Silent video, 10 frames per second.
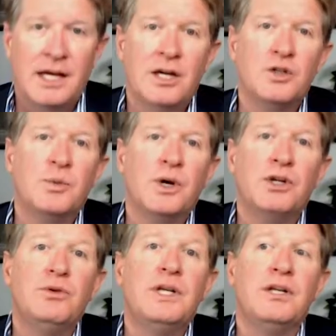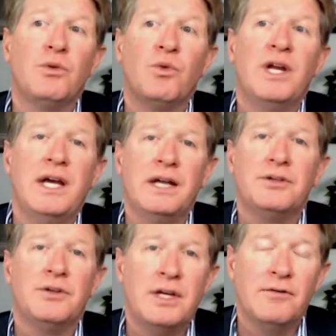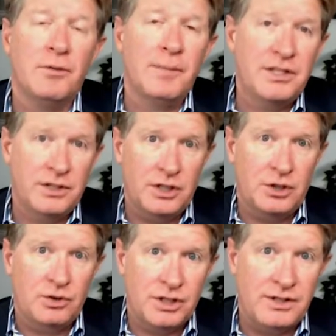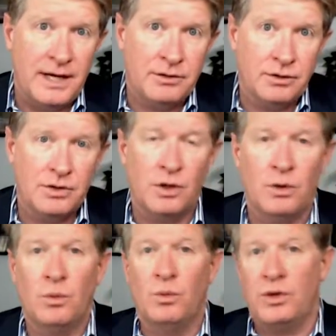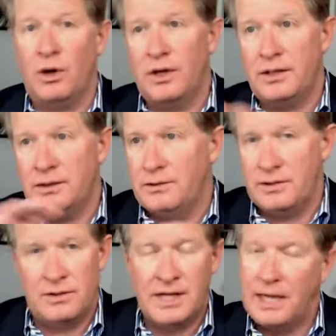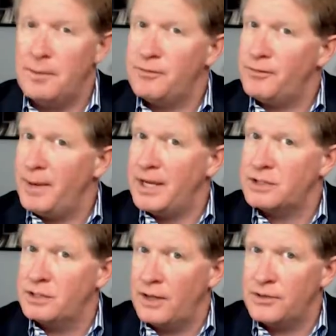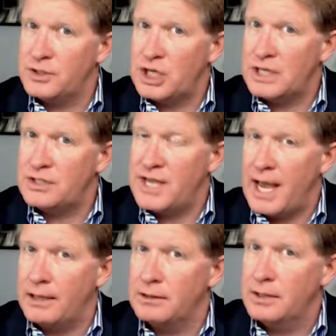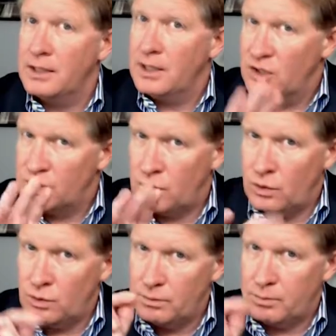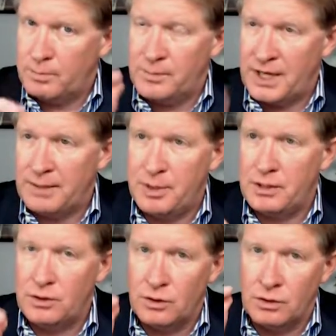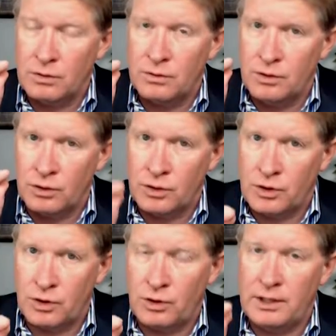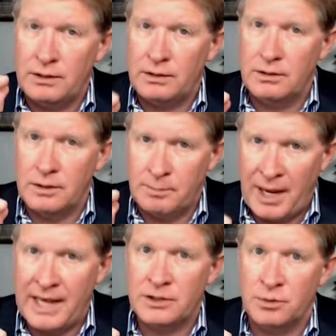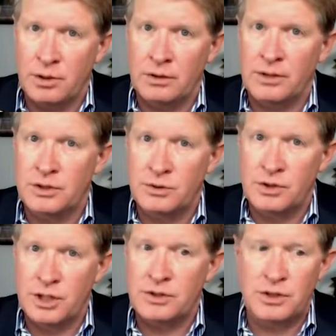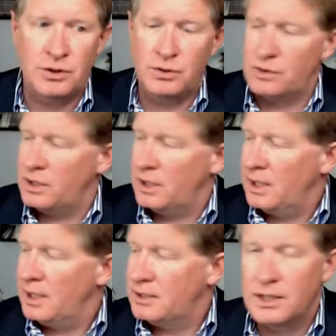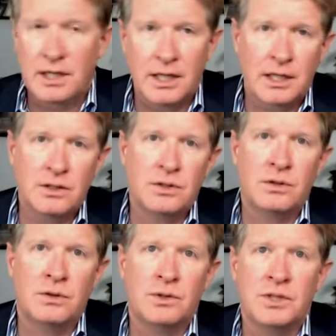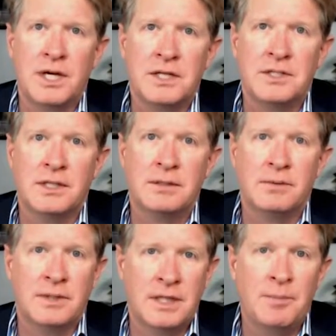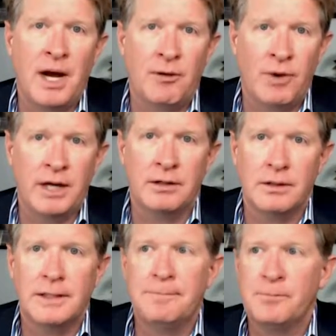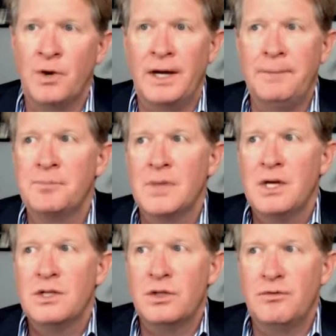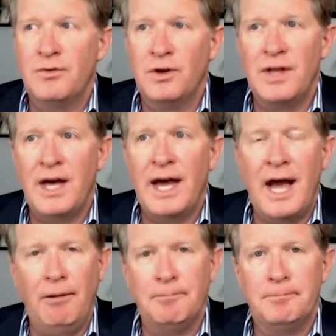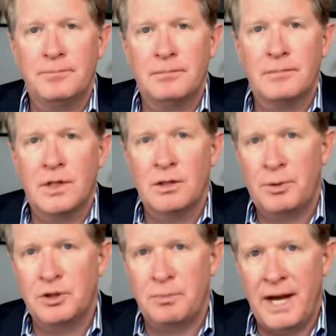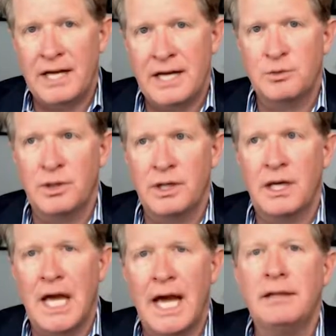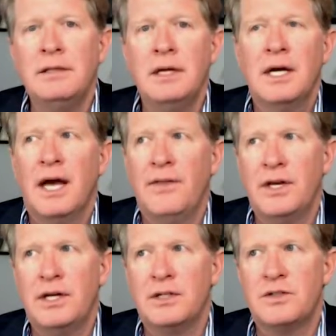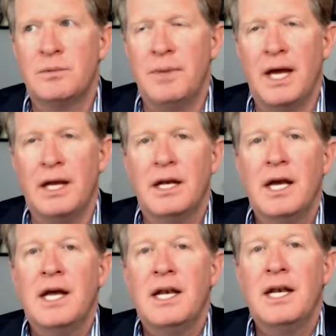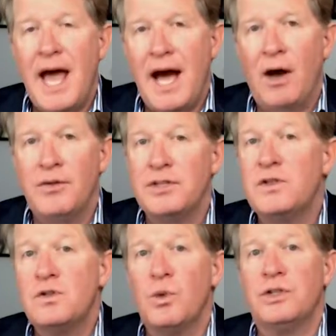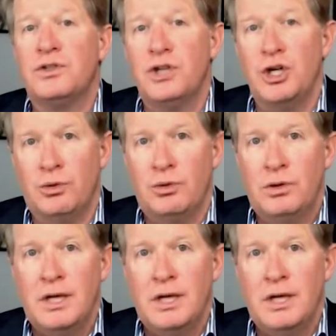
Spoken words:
Here's where you need to re-enter the information that you just entered. So it's the same information, nothing changed yet. So type in your current password that you just used to get into GSA eBuy regularly, right? So you fill that out, you put your password in again, and then you hit submit. Now this is what's new.